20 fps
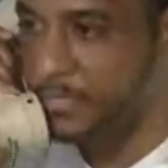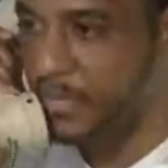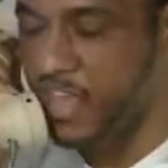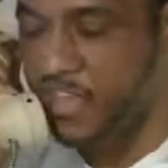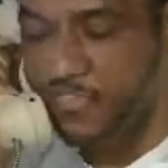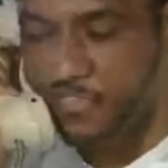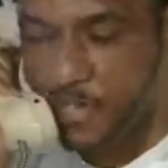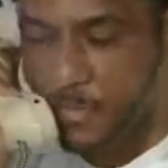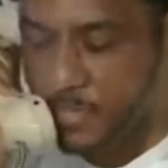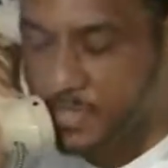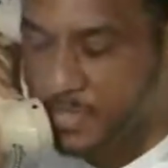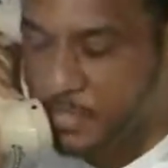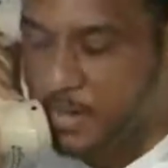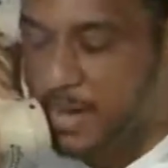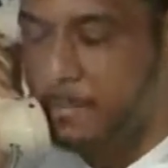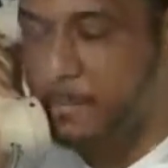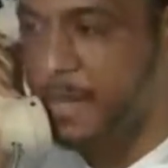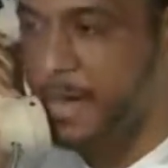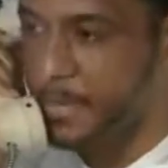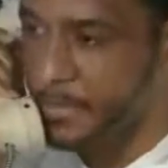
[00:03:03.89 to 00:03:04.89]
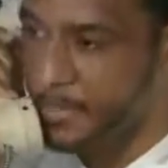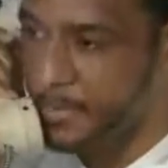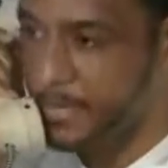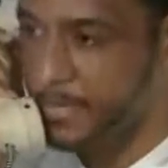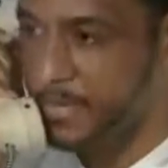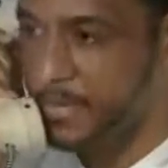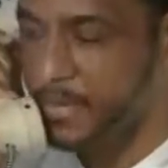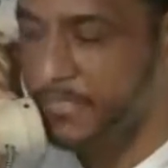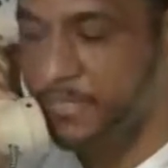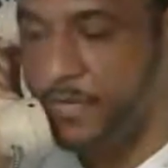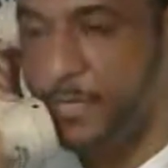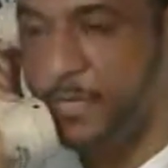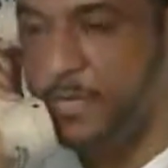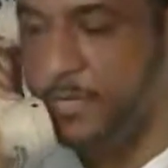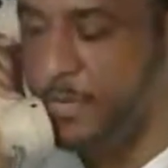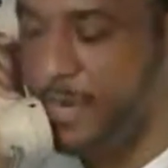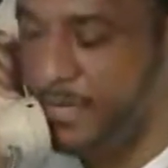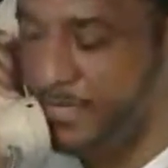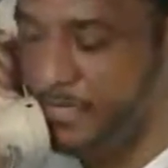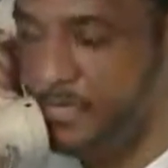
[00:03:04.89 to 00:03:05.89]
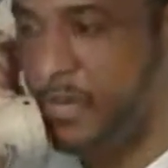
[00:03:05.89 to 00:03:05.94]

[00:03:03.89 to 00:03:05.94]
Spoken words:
if it was my mama, if it was my